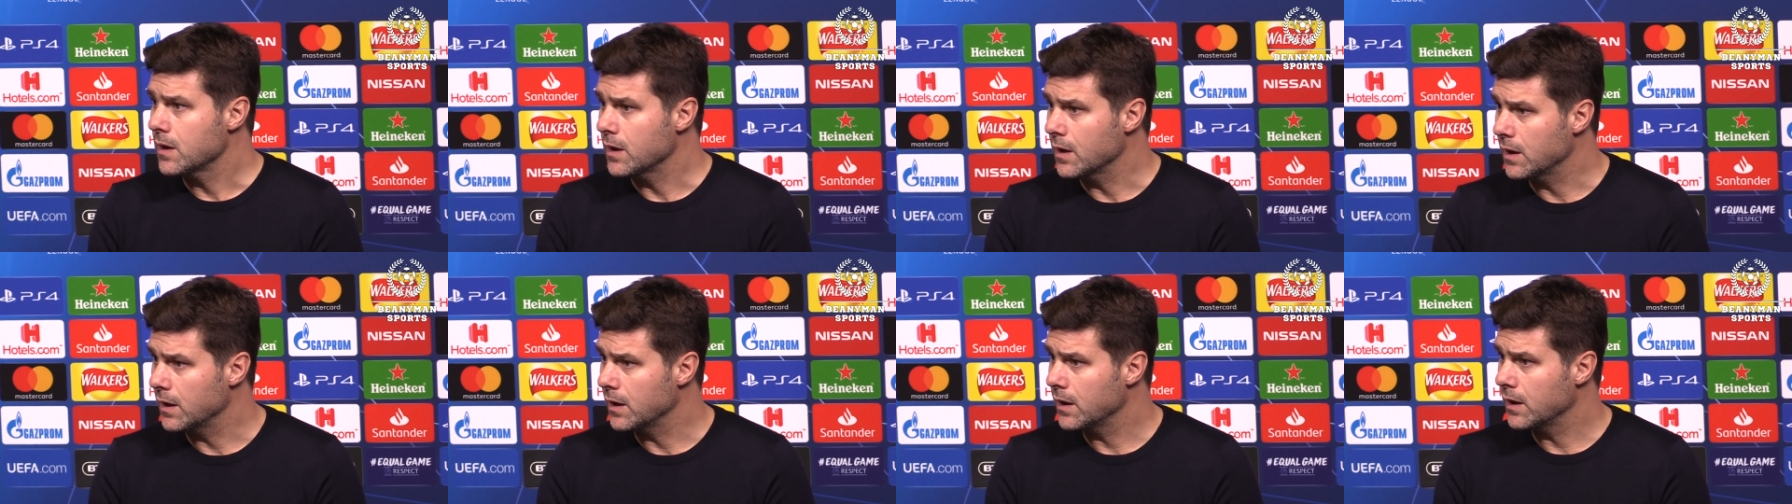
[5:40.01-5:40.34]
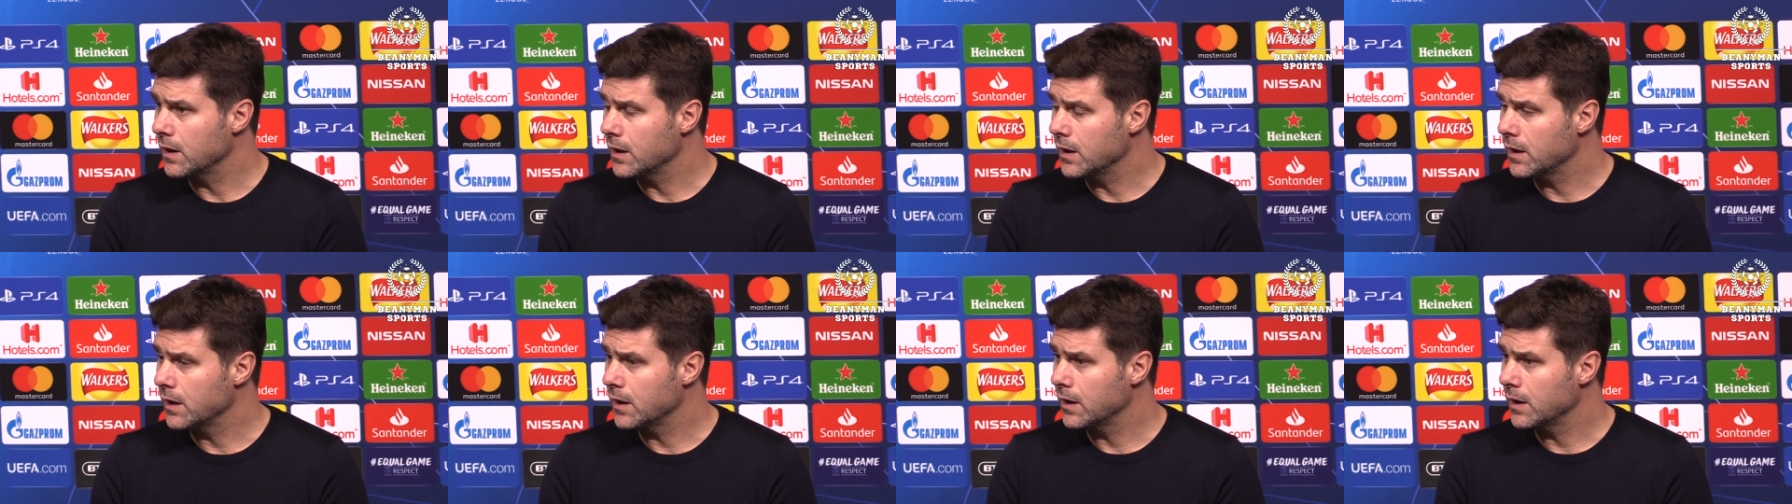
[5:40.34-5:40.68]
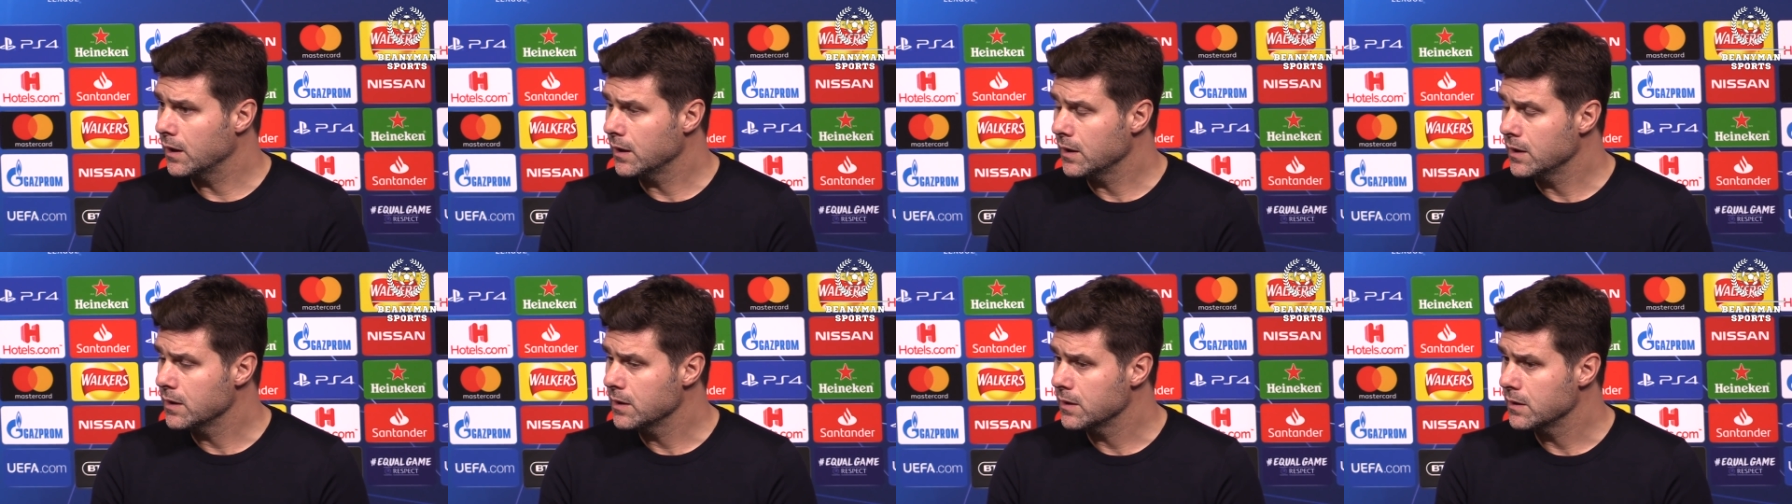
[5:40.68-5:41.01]
uh,
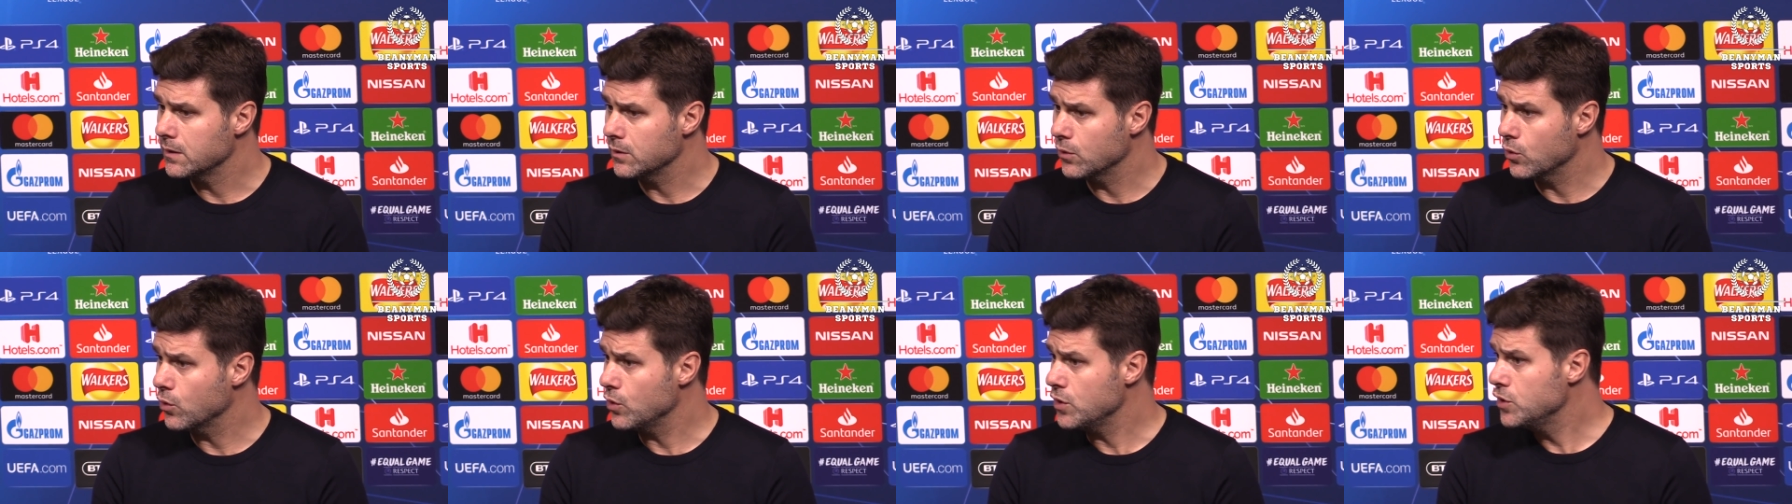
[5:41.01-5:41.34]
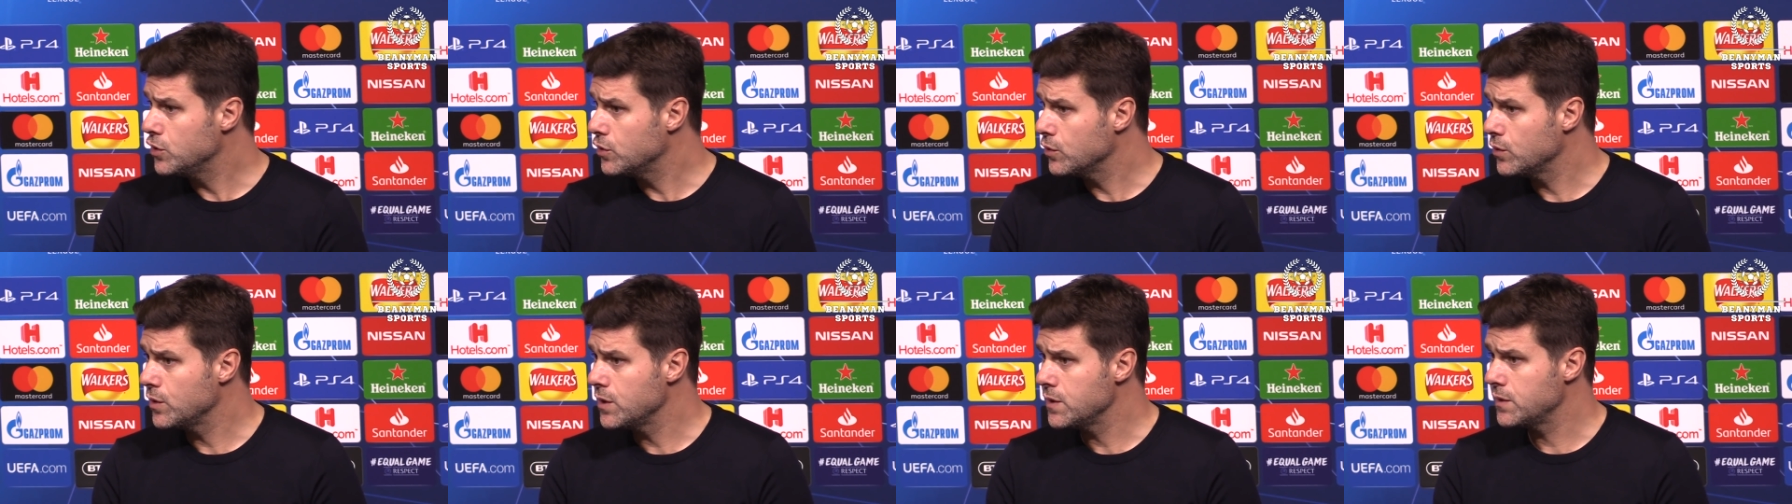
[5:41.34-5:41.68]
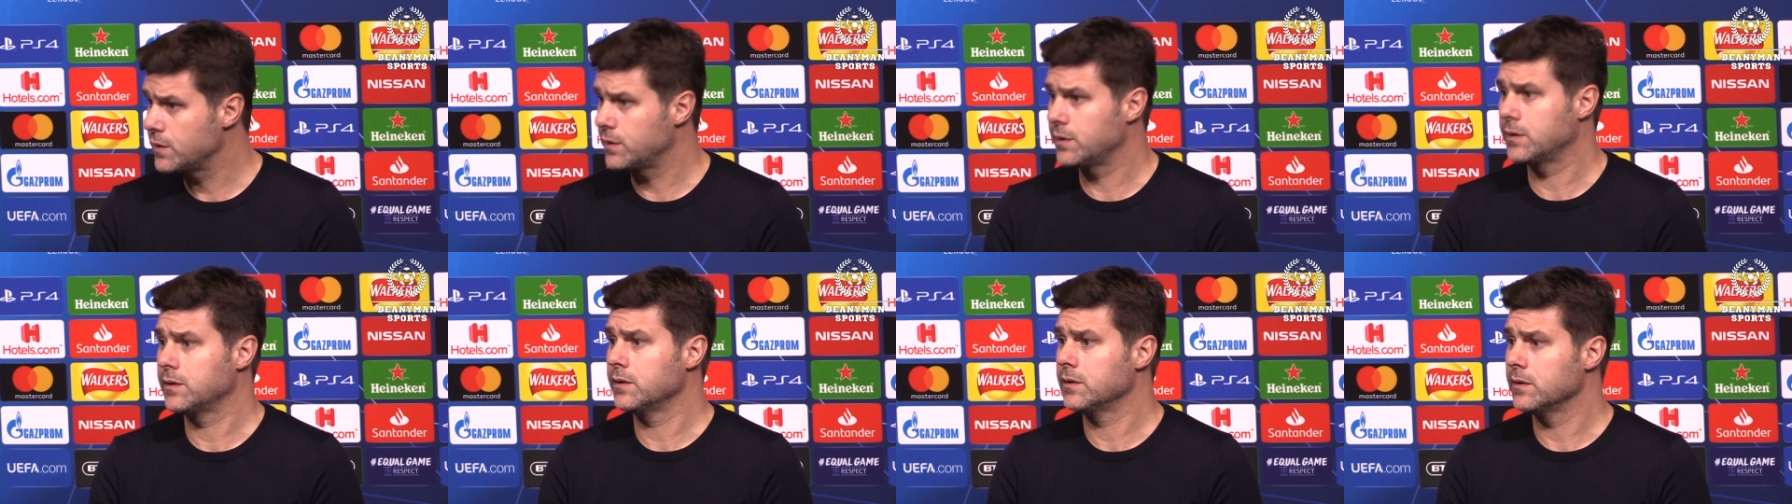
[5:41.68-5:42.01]
no
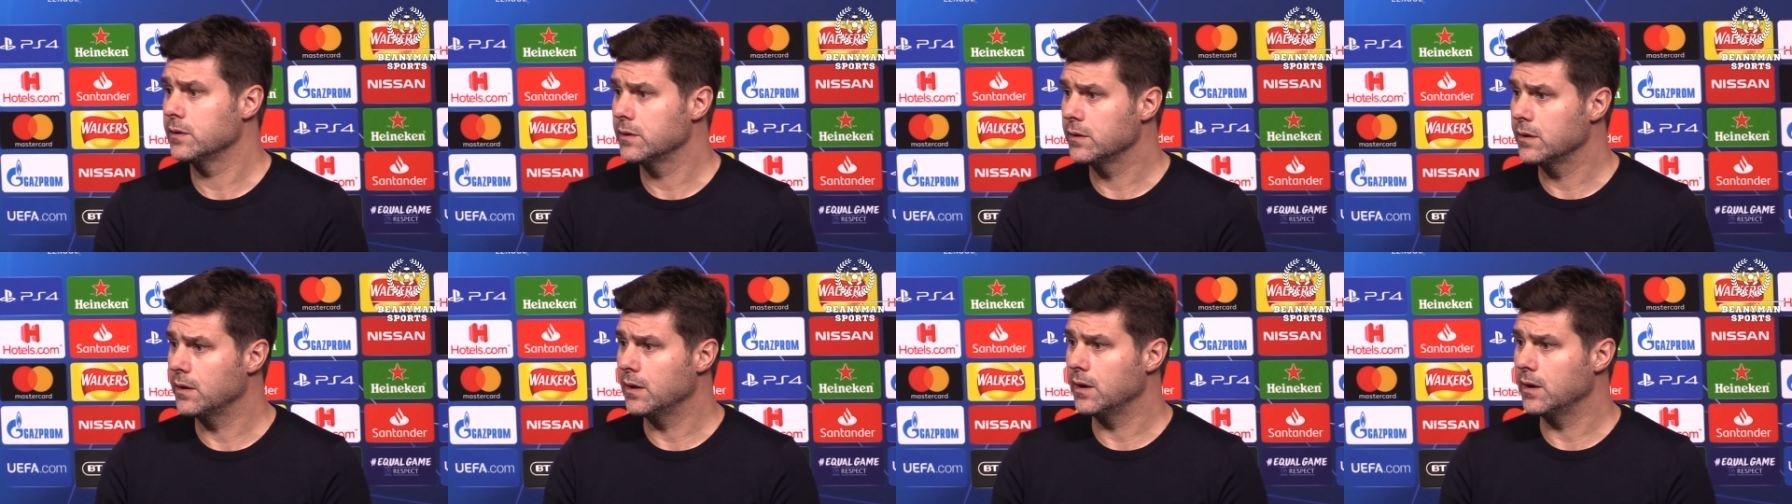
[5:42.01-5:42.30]
injuries.